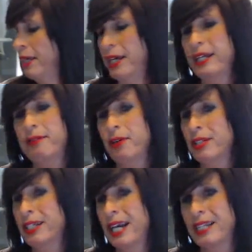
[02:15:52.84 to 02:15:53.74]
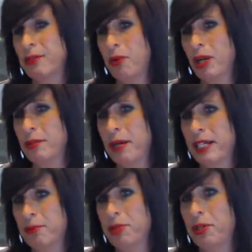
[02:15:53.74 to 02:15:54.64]
and I've only got it on one of my
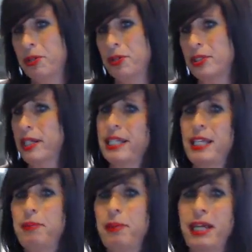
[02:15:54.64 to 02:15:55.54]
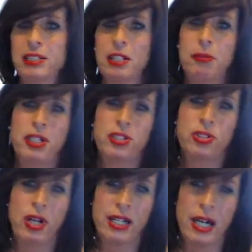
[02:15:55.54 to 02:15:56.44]
computers, and they keep asking me to
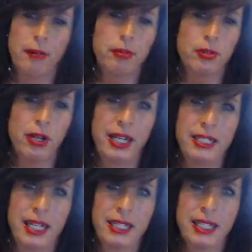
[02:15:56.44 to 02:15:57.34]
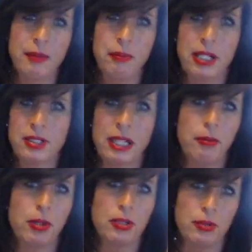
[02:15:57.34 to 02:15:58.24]
try to upgrade that thing because they
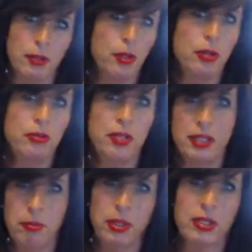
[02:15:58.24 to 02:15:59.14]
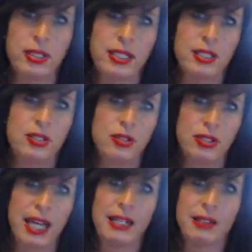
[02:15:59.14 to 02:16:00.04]
want to remove the ability to
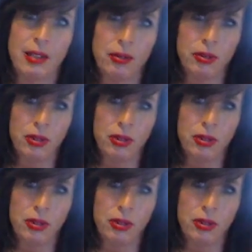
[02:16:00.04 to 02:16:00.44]
download